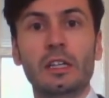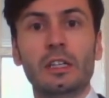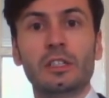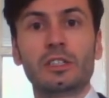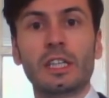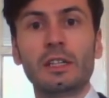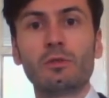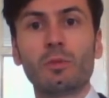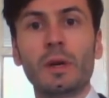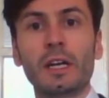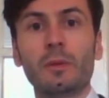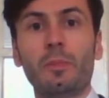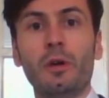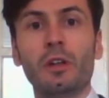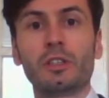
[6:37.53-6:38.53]
central
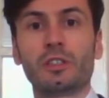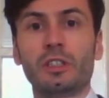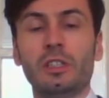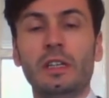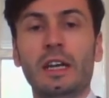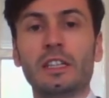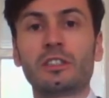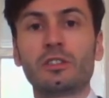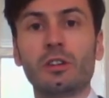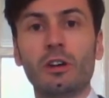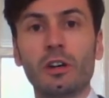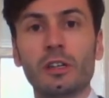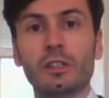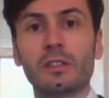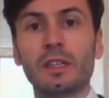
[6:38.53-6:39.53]
bank policy has
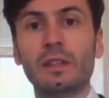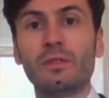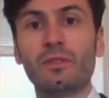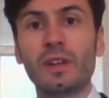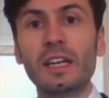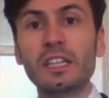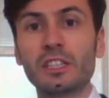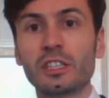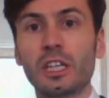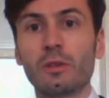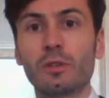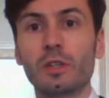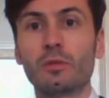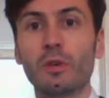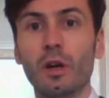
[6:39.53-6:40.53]
targeted
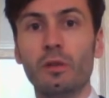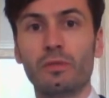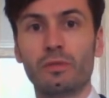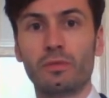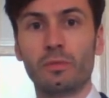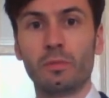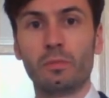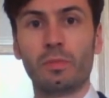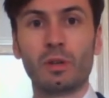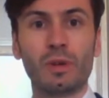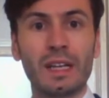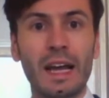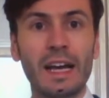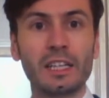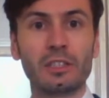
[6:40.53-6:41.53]
inflationary growth, but
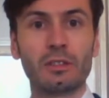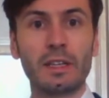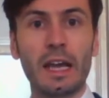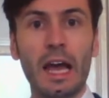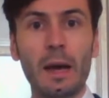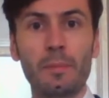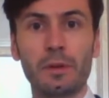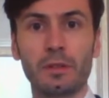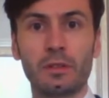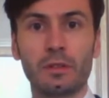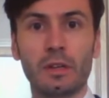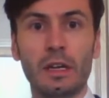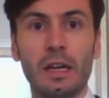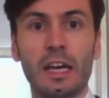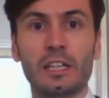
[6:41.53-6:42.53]
what actually happened
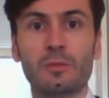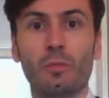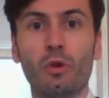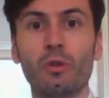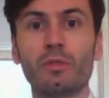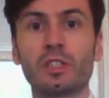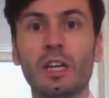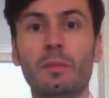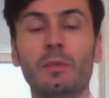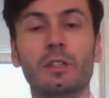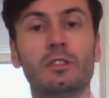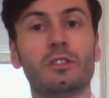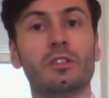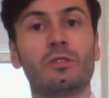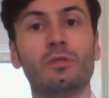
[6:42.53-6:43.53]
has more
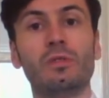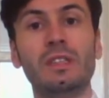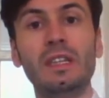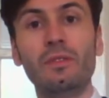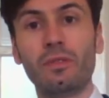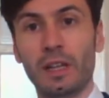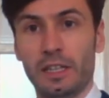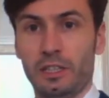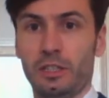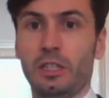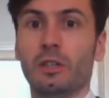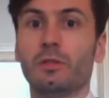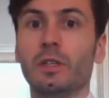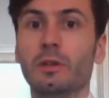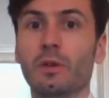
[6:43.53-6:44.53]
resemblance to deflationary